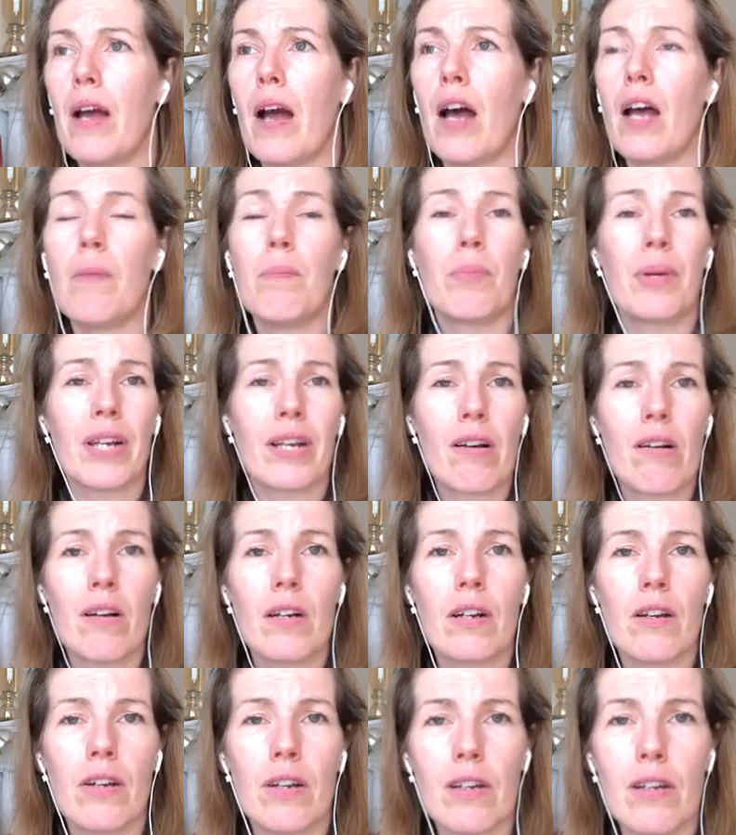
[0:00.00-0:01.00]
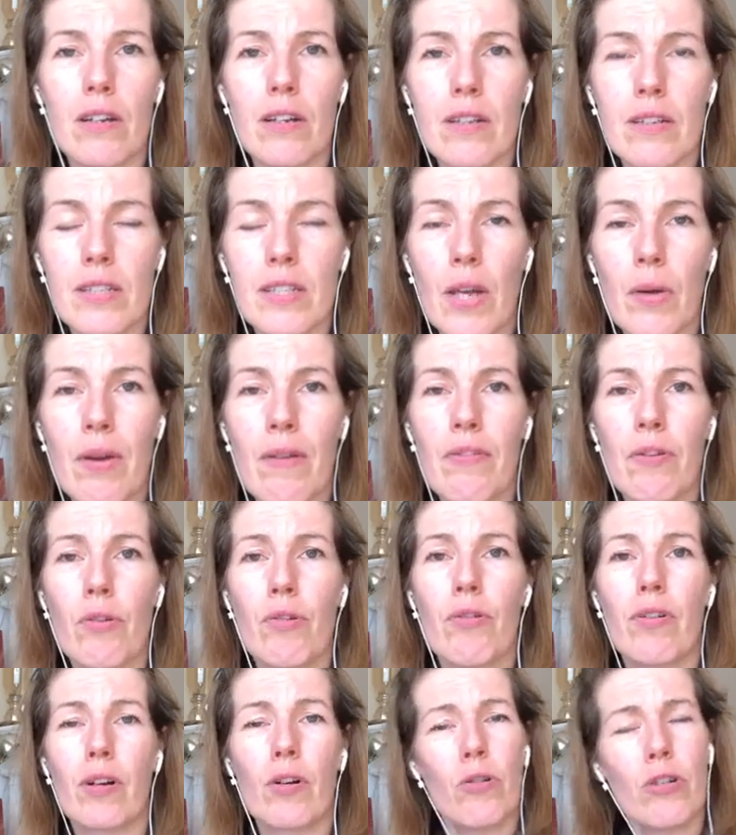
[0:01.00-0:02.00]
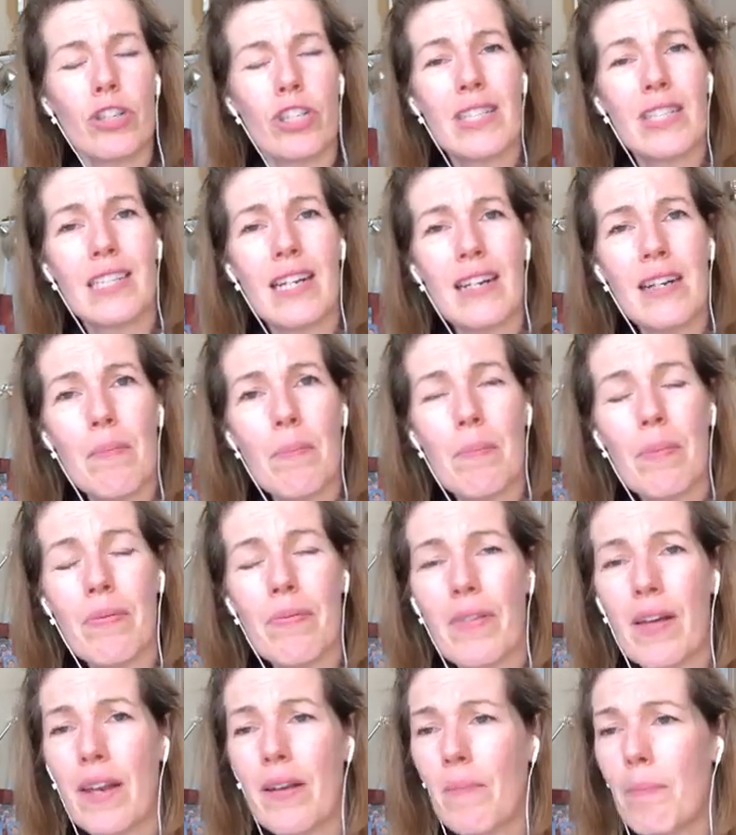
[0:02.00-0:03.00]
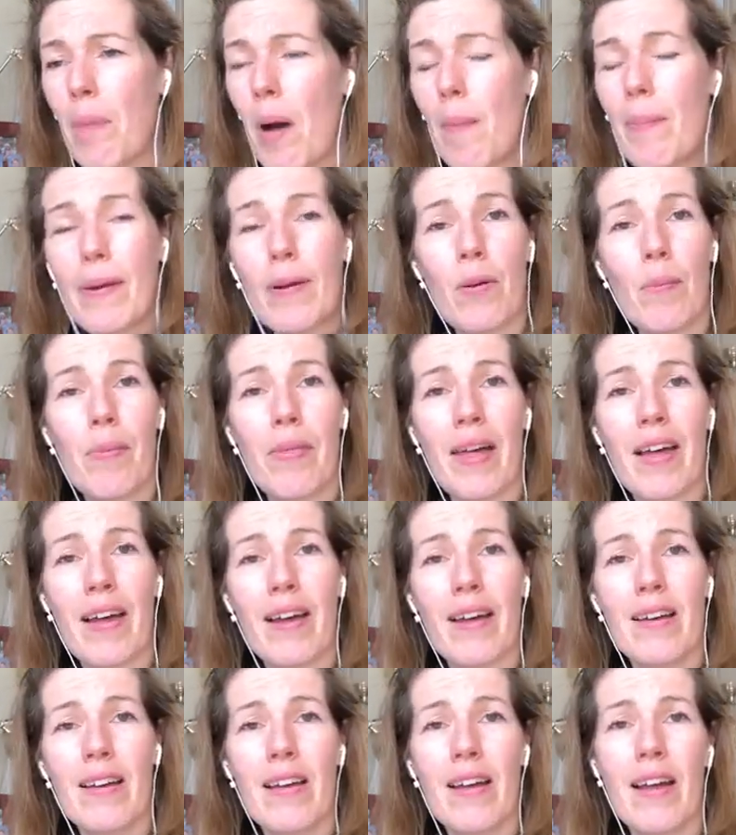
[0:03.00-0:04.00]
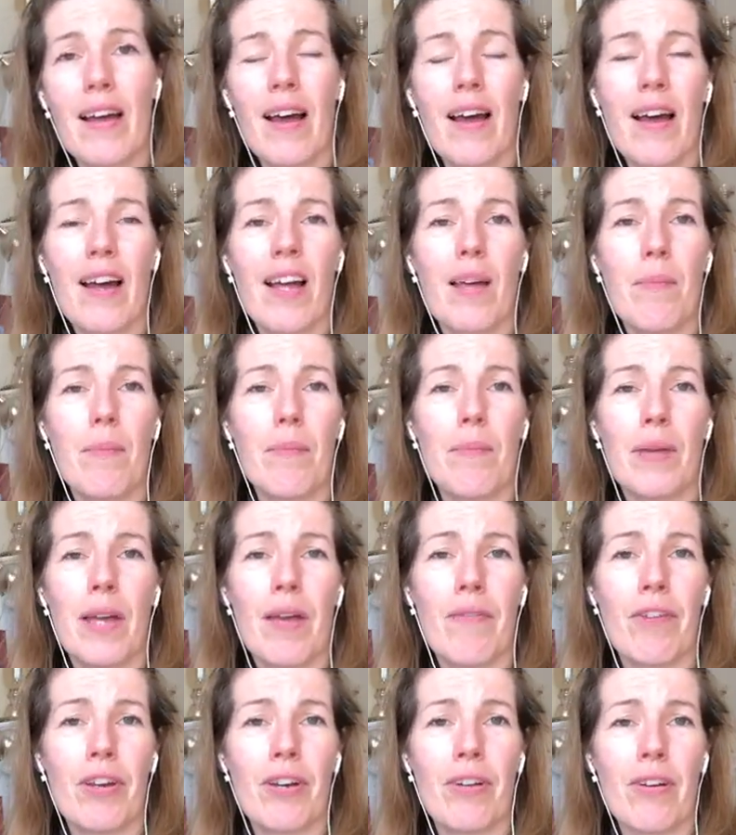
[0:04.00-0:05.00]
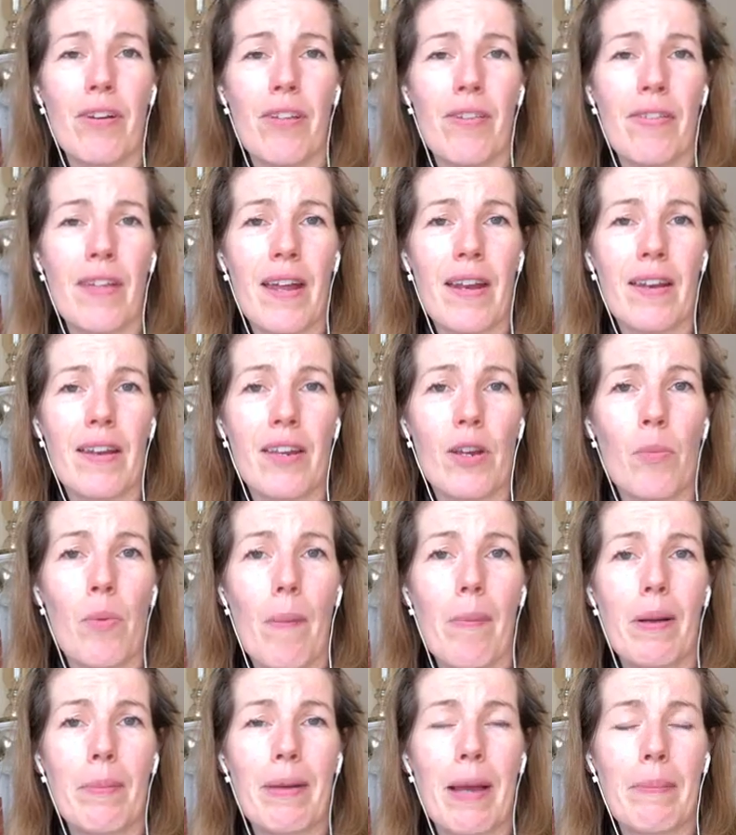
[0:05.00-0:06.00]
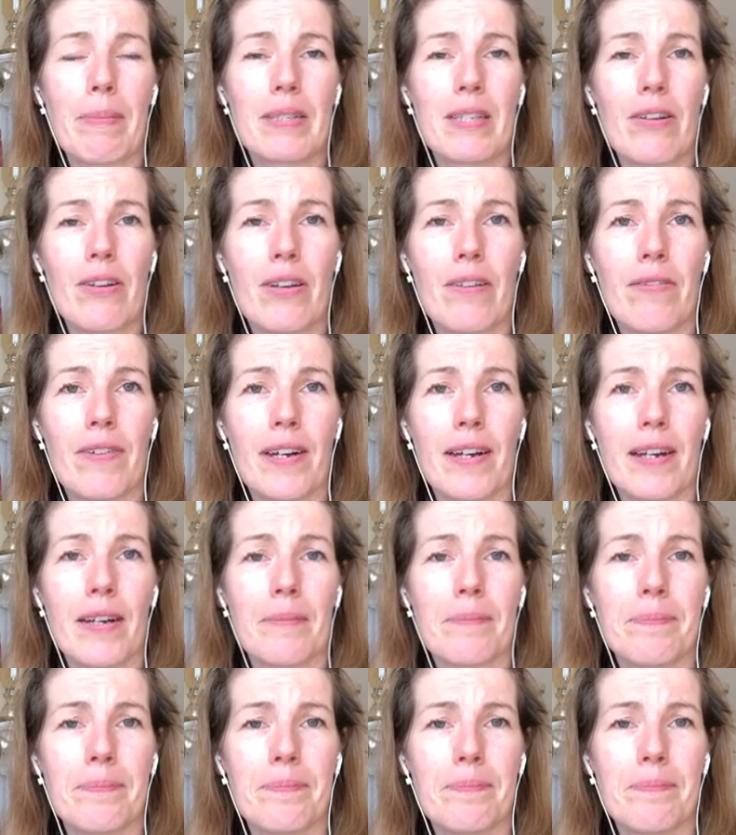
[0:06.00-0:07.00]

But it can't hurt. So if you're a cautious type, then pop it up there. If you're not, then you'll probably be absolutely fine.